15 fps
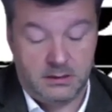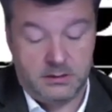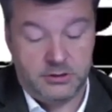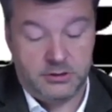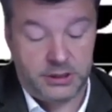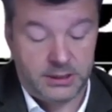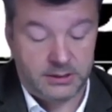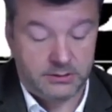
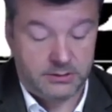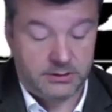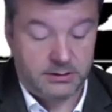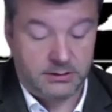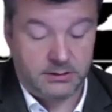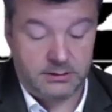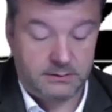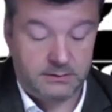Cheekers.
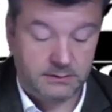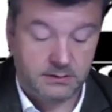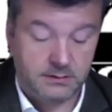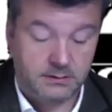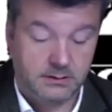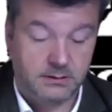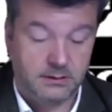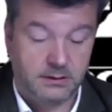
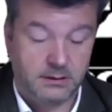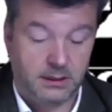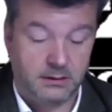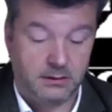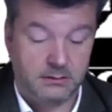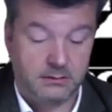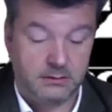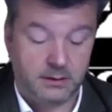Yeah,
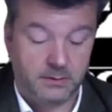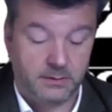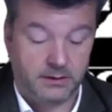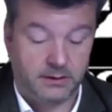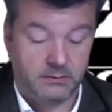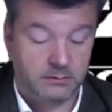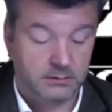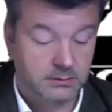there we
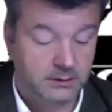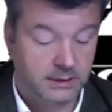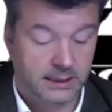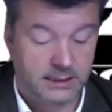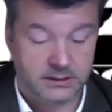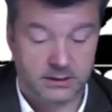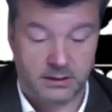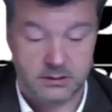go.
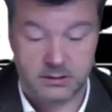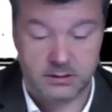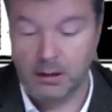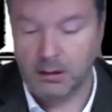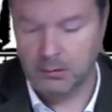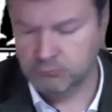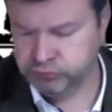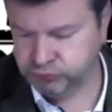That's us.
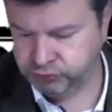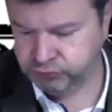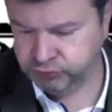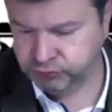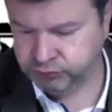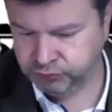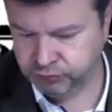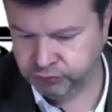
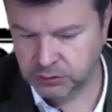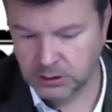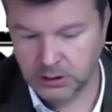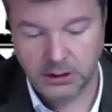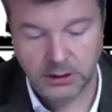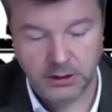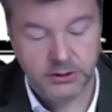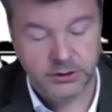
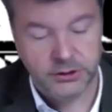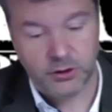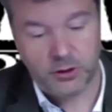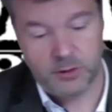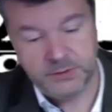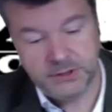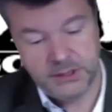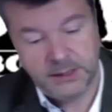
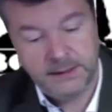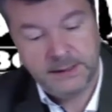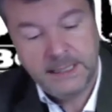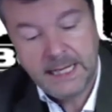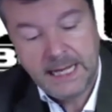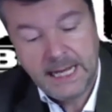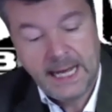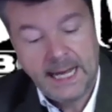Job done.
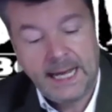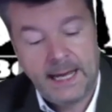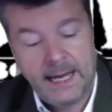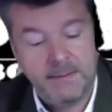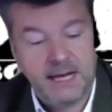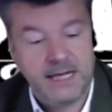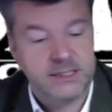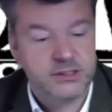I
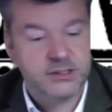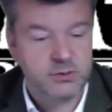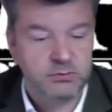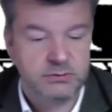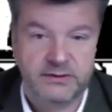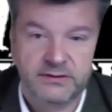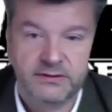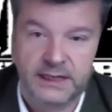
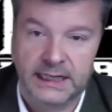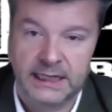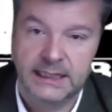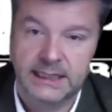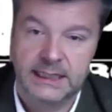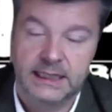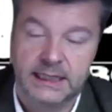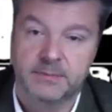don't think
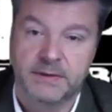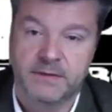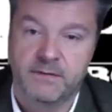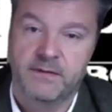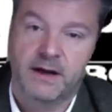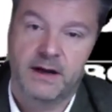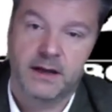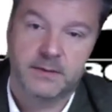he'll be
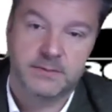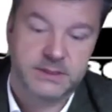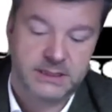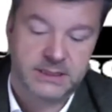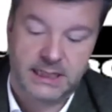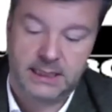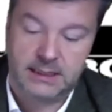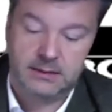very
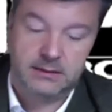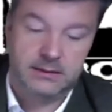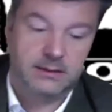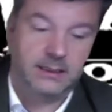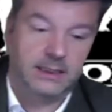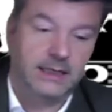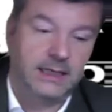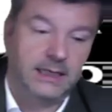upset
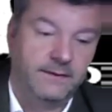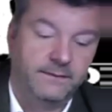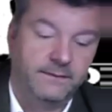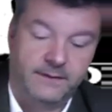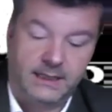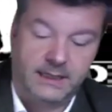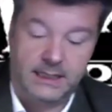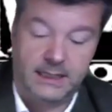if
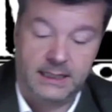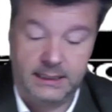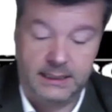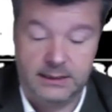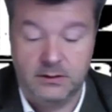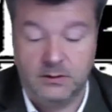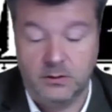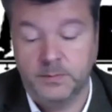I
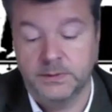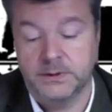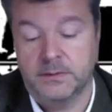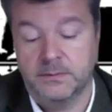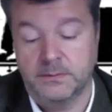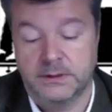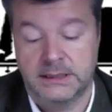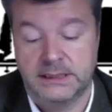open up
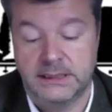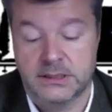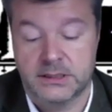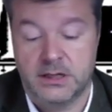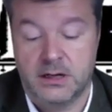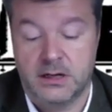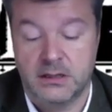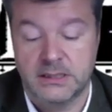these
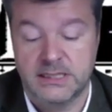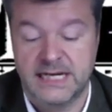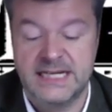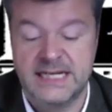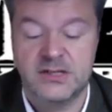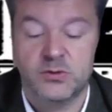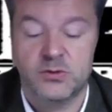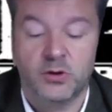cards.
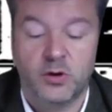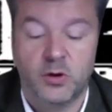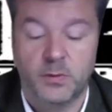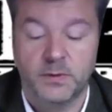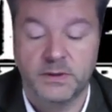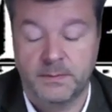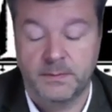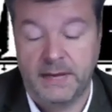He's going to
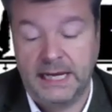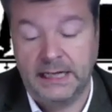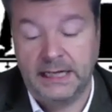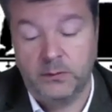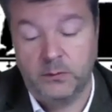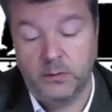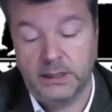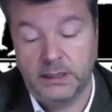open them
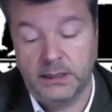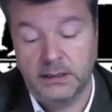anyway.